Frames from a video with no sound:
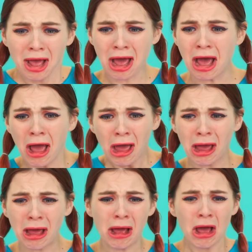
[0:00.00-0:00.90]
Okay, we
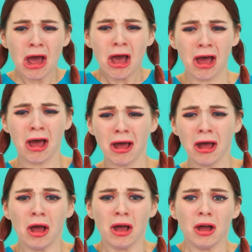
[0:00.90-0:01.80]
need to exhale.
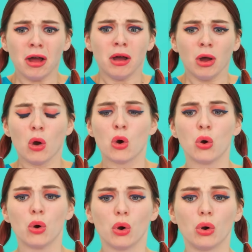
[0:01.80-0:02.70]
Calm
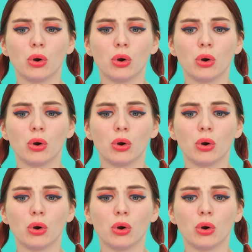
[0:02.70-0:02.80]
down.